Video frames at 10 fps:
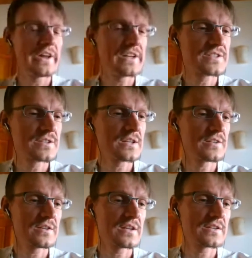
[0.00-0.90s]
No, and it's
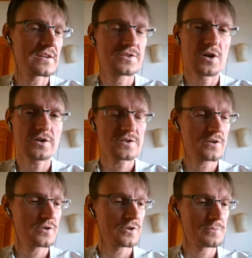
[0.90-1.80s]
nothing that a
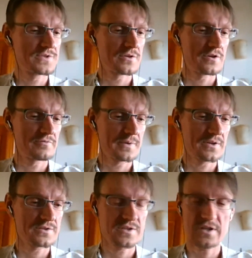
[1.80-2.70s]
doctor could observe,
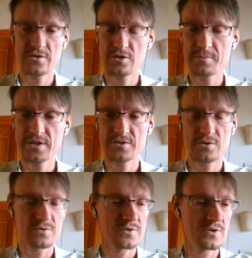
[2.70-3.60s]
because they normally
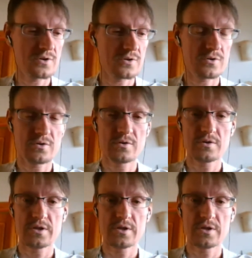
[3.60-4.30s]
don't know